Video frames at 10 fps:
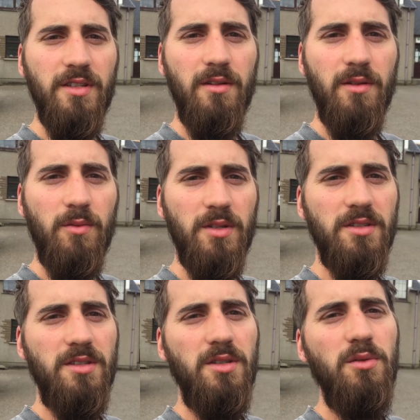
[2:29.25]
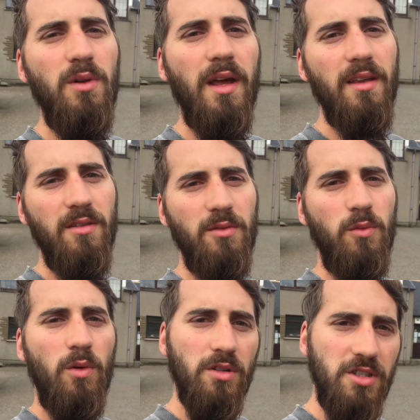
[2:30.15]
so it was too late to
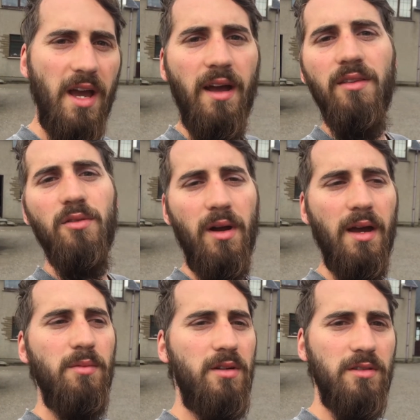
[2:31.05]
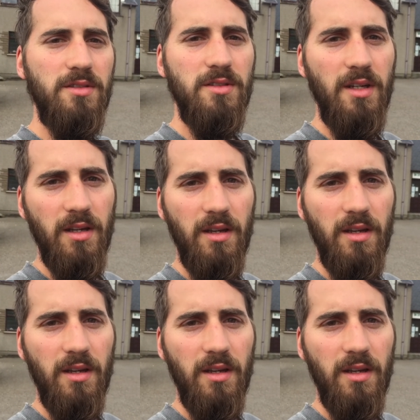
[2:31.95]
wash and dry because